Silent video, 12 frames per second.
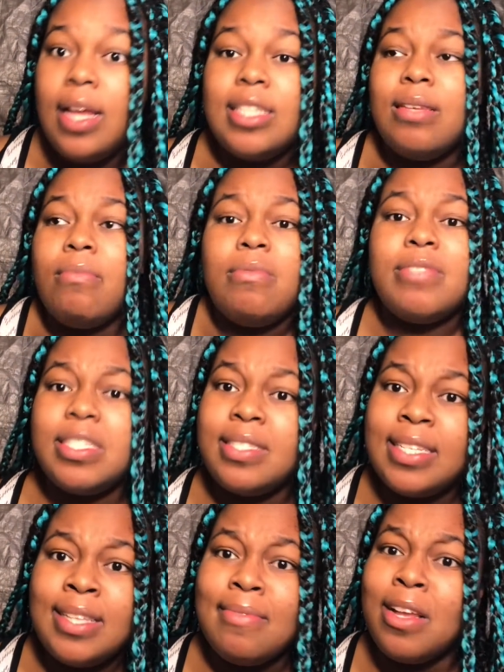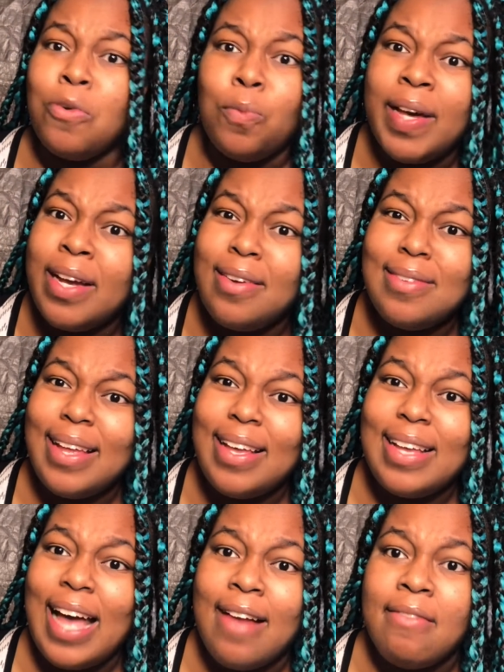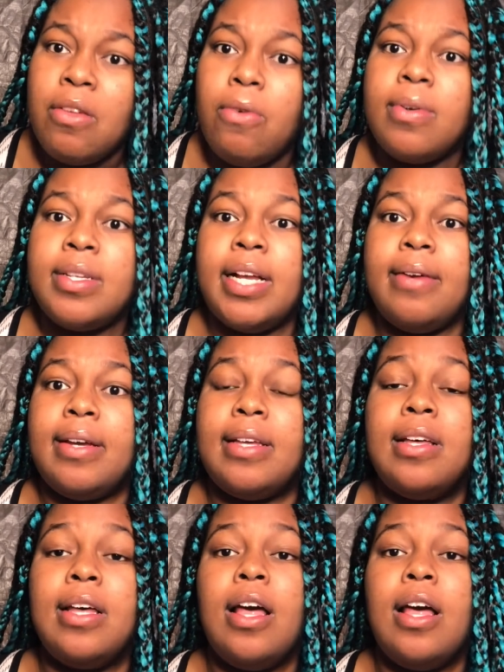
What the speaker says: someone would just say something weird, like out of the ordinary.